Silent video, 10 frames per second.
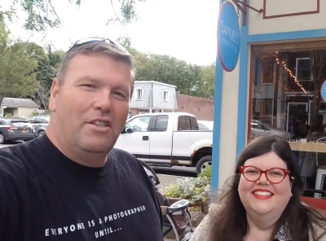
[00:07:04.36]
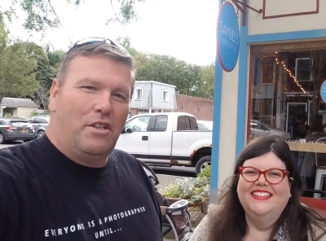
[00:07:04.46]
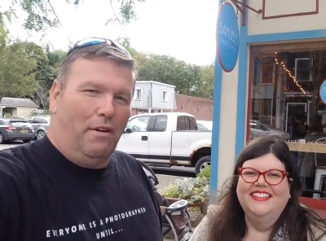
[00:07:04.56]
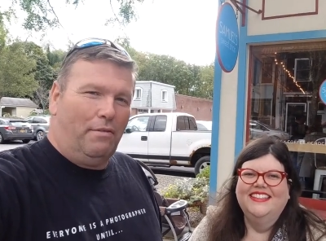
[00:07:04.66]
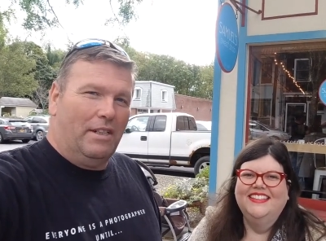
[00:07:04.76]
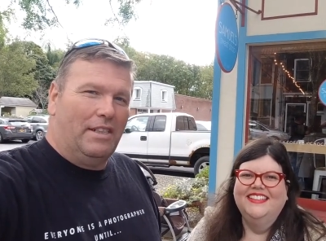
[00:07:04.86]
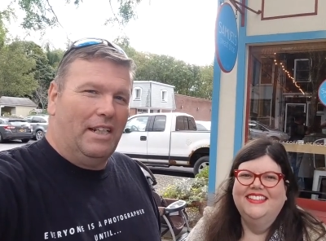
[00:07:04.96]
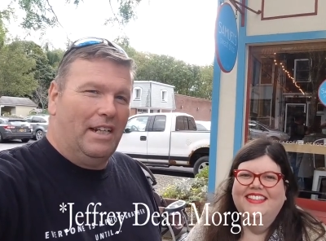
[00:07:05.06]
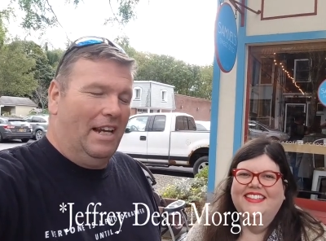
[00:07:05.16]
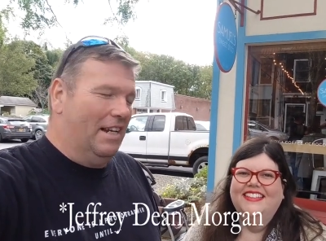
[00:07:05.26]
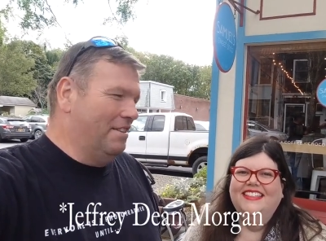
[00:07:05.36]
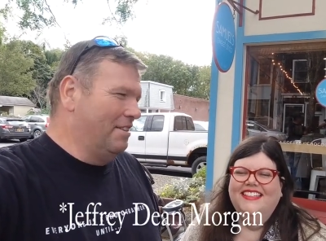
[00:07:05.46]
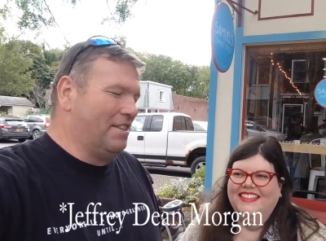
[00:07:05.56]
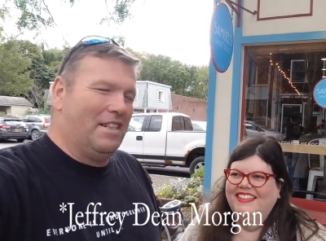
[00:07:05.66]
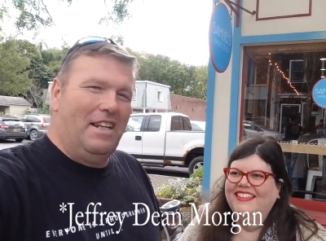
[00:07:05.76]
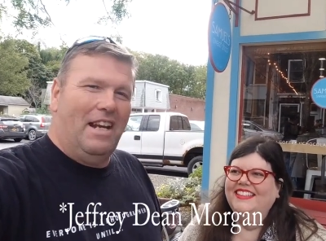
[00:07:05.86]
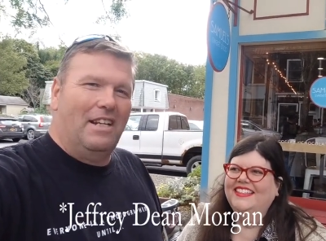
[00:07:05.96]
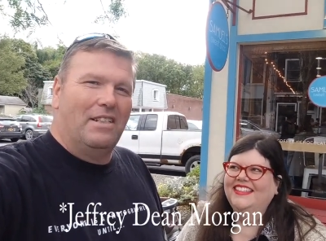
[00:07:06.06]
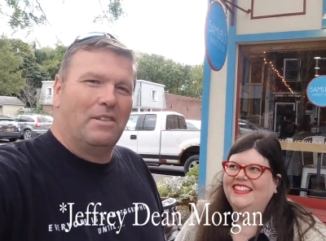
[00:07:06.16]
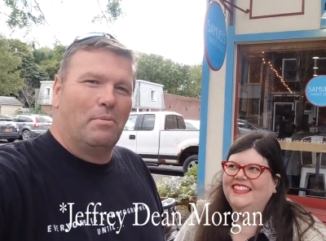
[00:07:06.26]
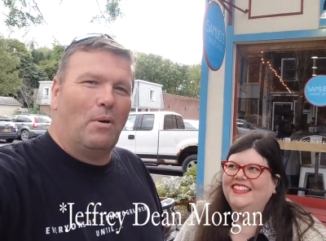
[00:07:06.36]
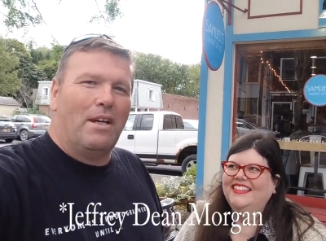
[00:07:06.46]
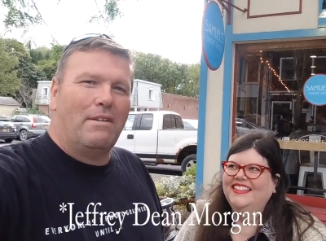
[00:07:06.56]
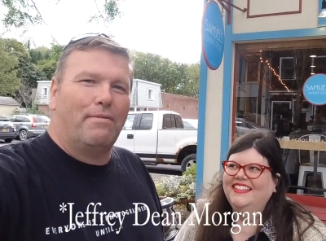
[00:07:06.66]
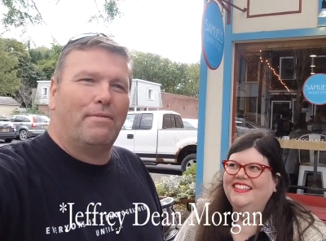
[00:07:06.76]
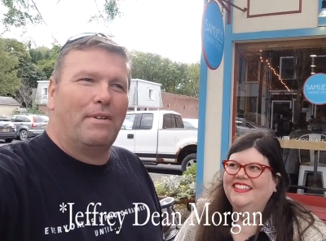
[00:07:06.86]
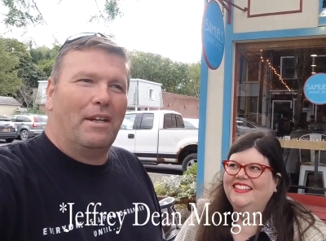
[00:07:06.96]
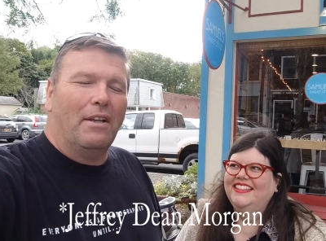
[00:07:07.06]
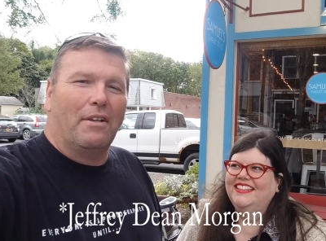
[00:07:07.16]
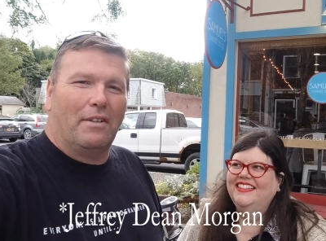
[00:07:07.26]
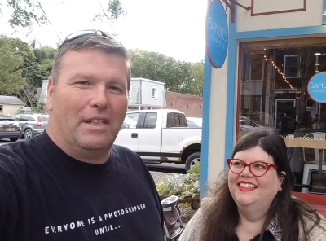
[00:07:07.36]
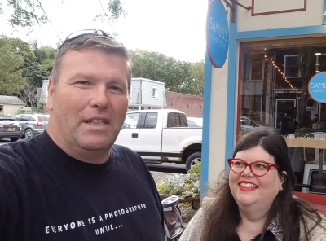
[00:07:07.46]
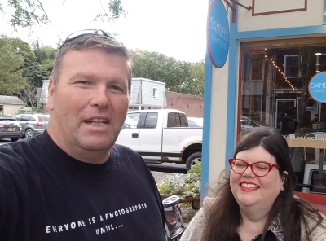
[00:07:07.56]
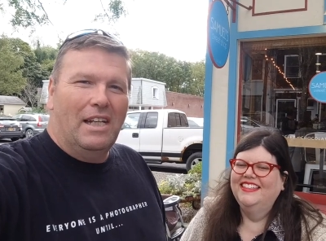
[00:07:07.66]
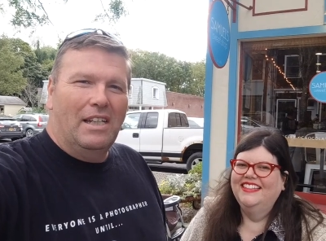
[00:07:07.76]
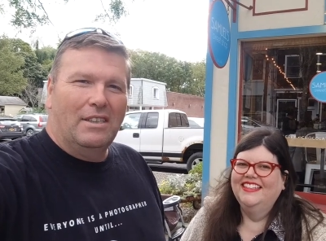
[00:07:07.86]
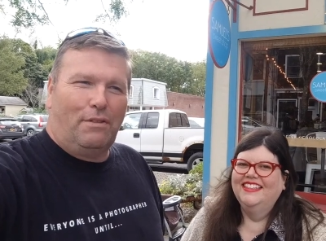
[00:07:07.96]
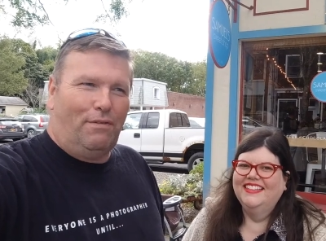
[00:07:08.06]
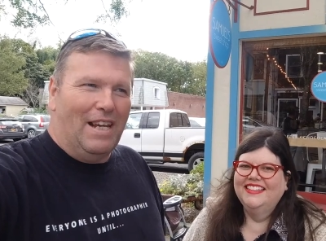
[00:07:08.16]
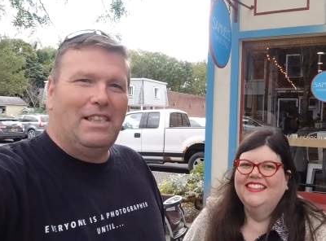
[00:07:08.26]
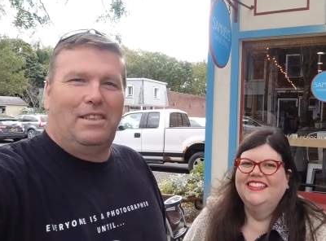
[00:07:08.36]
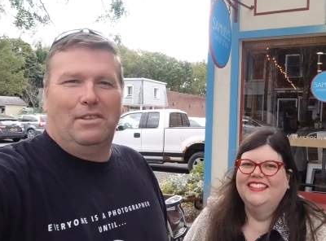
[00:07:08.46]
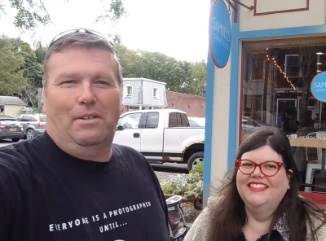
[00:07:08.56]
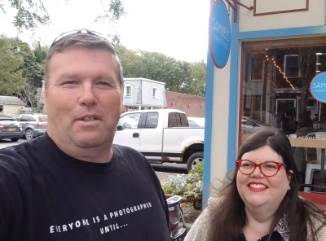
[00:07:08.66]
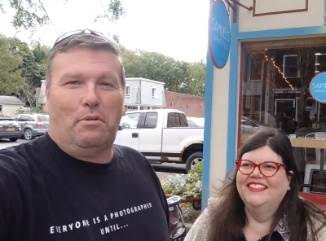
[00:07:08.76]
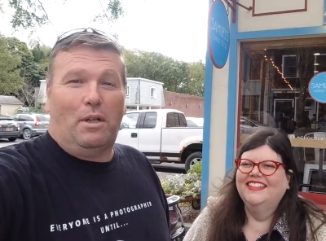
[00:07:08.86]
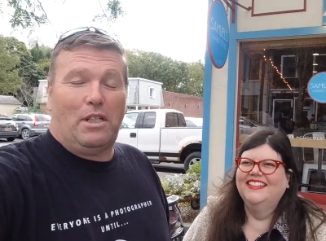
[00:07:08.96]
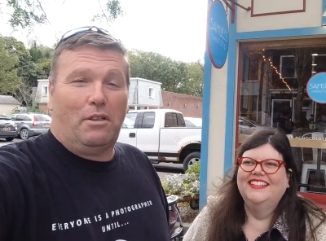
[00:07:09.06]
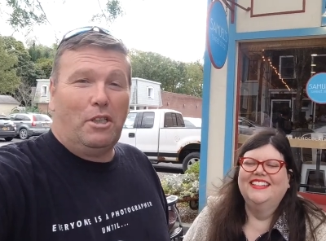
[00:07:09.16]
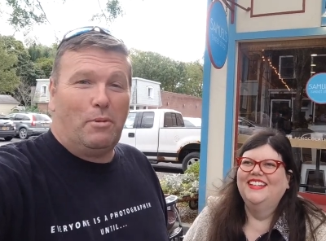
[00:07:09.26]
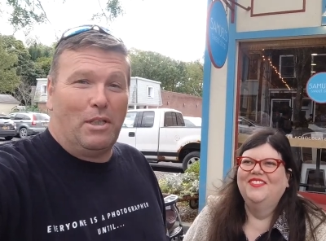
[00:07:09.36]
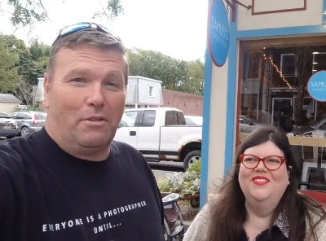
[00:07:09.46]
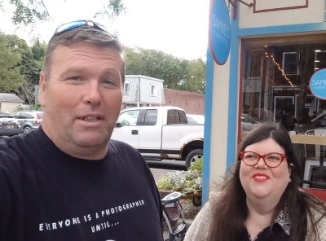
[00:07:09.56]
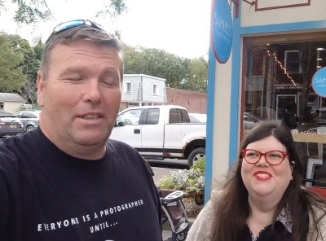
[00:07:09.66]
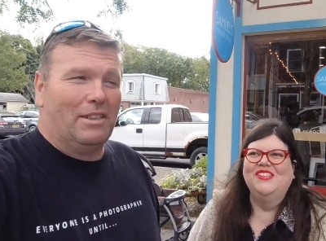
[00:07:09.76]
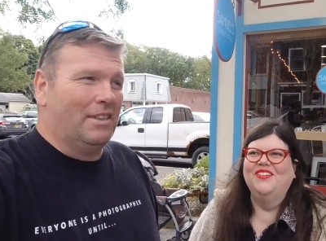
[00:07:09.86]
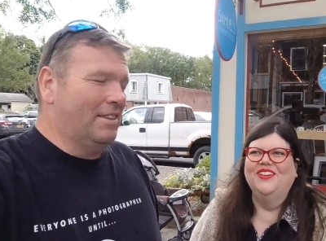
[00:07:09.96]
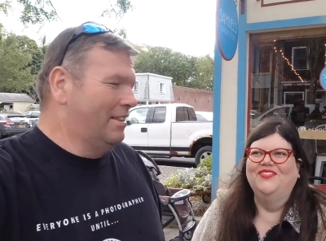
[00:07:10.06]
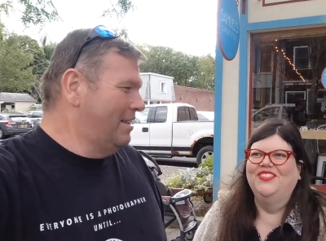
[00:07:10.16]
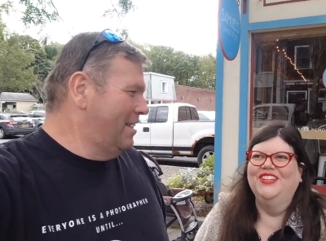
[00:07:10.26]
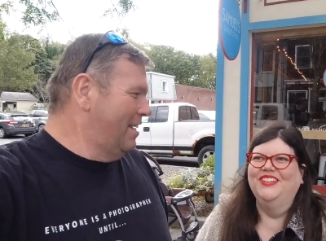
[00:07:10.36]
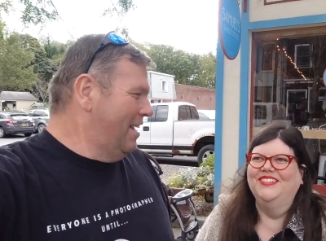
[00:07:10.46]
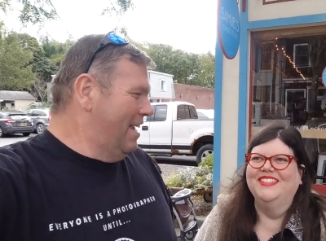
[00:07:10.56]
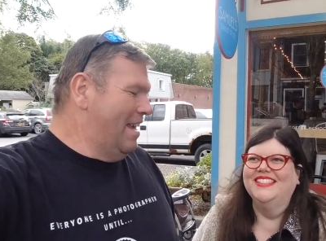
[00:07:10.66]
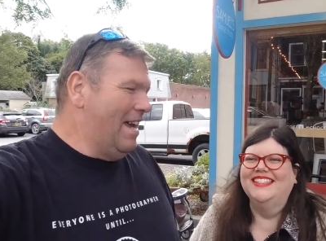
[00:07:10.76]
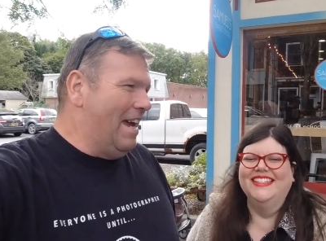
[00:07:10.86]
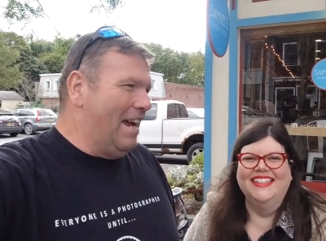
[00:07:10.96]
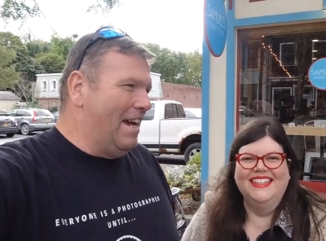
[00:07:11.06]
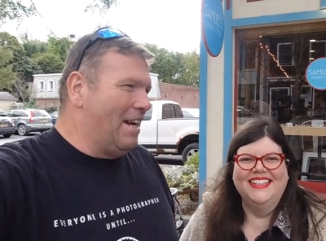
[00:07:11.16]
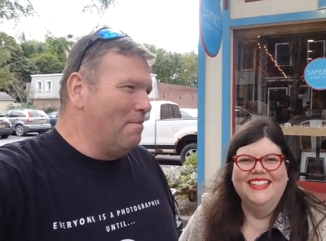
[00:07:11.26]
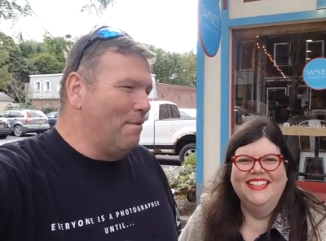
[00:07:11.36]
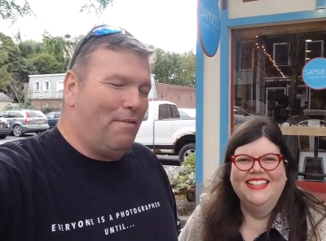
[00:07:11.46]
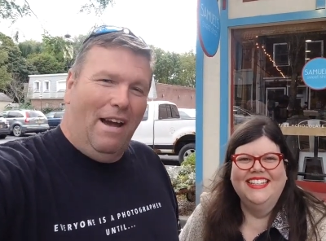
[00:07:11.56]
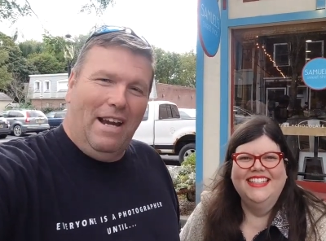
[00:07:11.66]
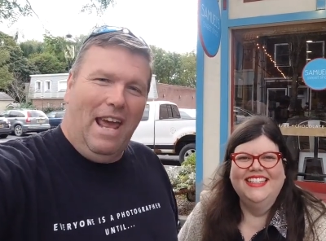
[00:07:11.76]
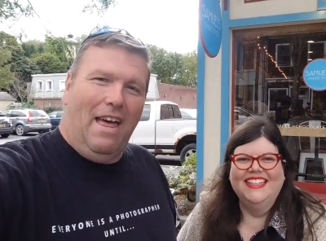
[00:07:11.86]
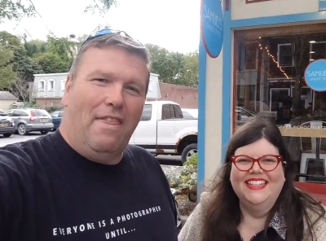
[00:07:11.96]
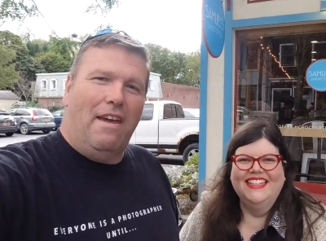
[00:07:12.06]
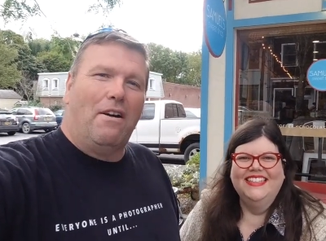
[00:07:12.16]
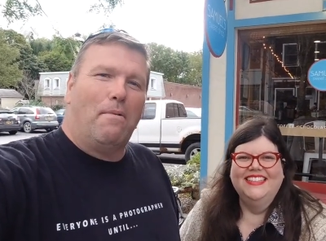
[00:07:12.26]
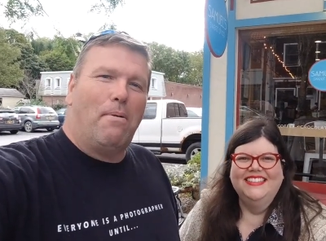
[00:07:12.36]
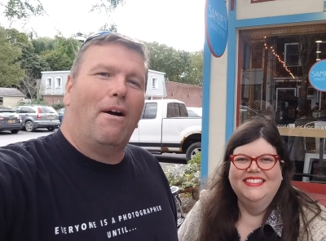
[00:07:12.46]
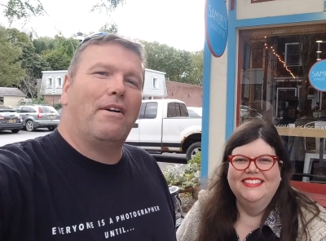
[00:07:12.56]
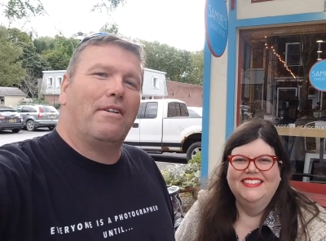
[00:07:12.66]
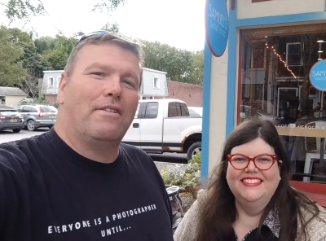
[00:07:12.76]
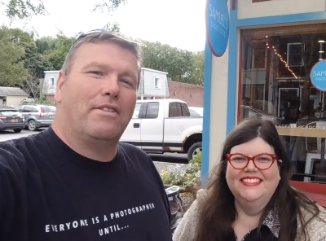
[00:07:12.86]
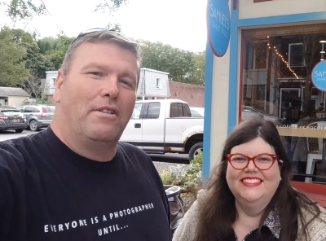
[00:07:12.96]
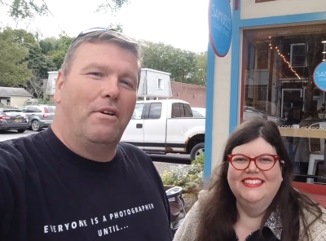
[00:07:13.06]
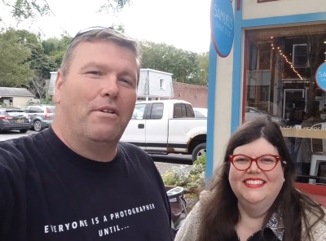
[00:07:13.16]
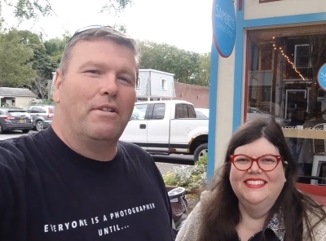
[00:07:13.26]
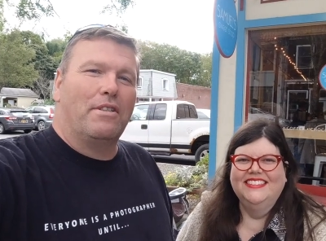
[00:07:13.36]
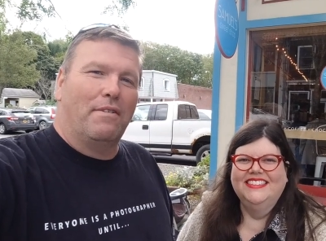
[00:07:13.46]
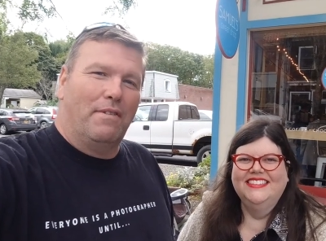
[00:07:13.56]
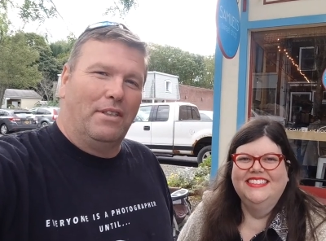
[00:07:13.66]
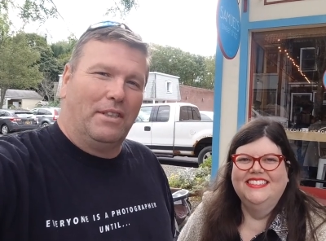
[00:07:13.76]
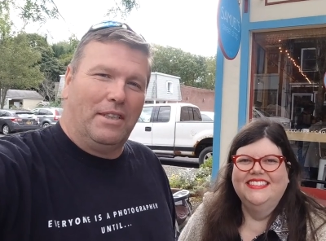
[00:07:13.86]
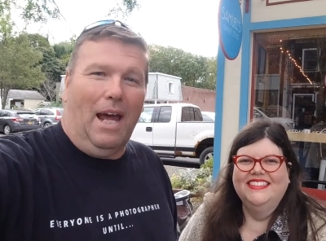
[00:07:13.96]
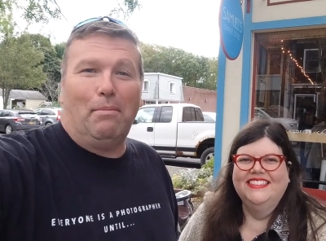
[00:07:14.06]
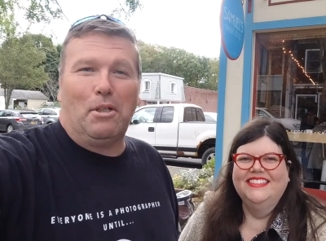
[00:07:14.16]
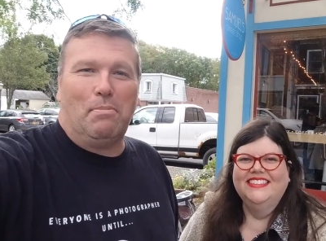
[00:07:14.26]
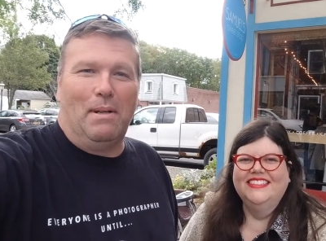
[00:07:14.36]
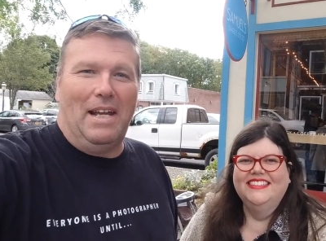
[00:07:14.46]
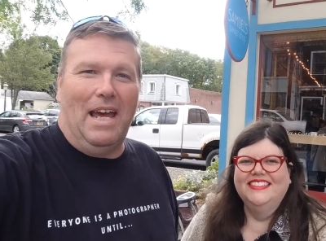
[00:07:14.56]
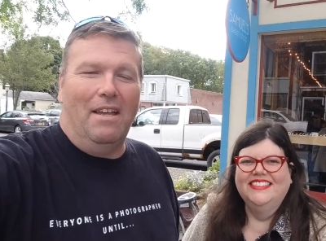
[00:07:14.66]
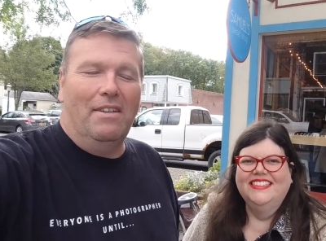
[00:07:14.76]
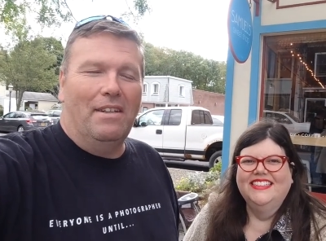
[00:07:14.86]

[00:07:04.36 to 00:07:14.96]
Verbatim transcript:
Speaker 1: Jeffrey Dean Anderson, and his wife Hillary. Faces on these Rice Krispies.
Speaker 2: We were so confused.
Speaker 1: Uh, come to find out, they are partners and owners of this establishment now.